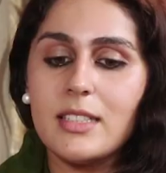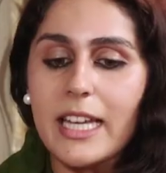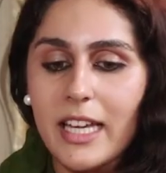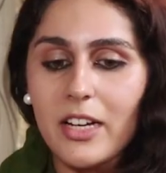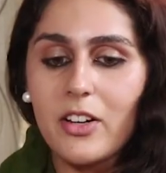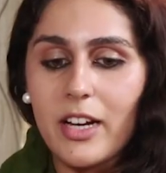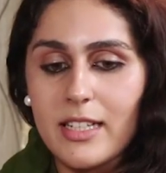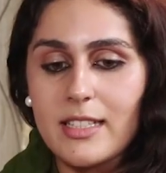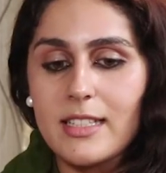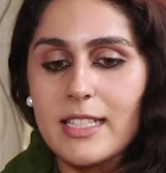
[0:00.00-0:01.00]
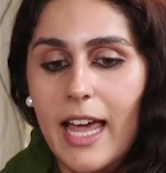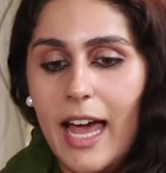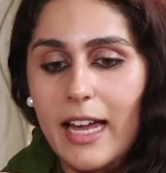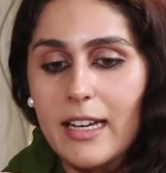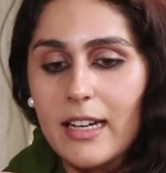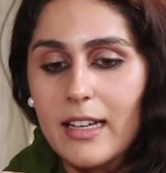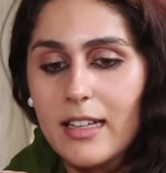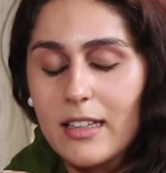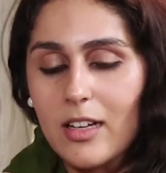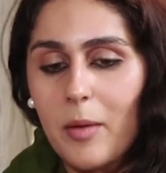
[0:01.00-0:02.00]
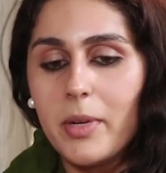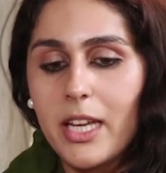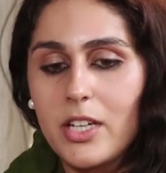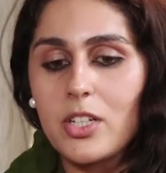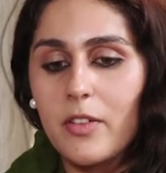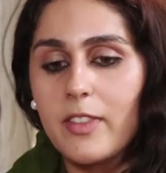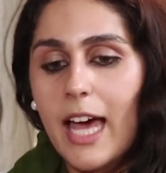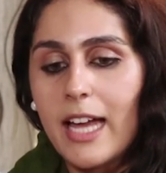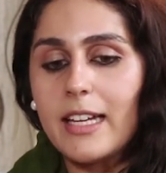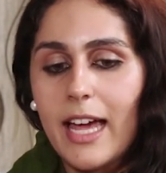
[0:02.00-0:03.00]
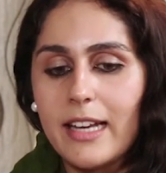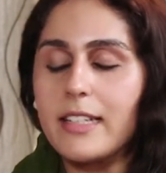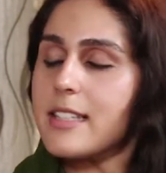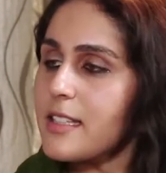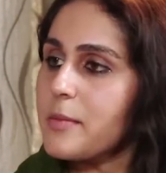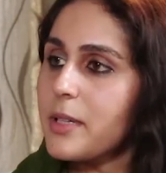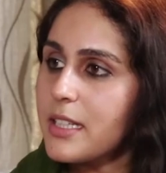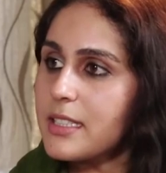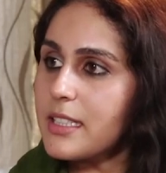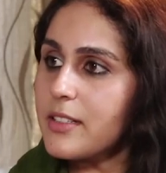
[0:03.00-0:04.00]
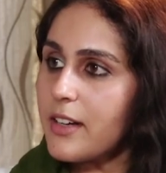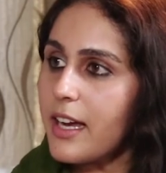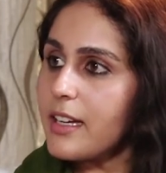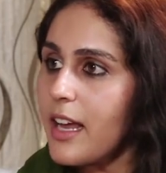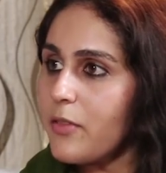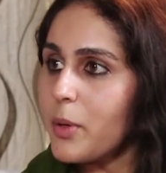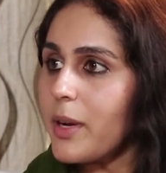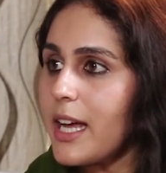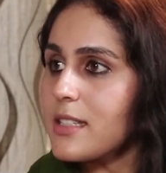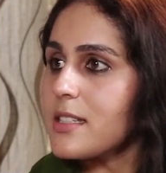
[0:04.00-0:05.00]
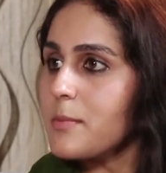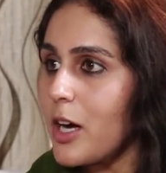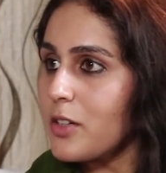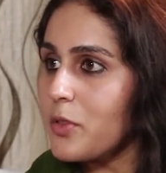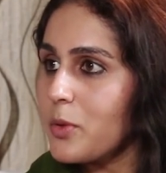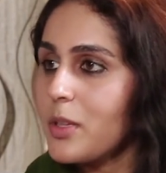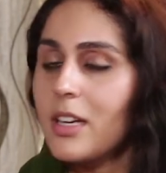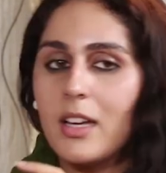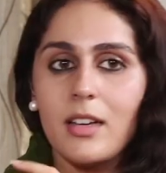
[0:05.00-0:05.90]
Taking risks and the combination of that and accessibility, right? Everyone has a smartphone.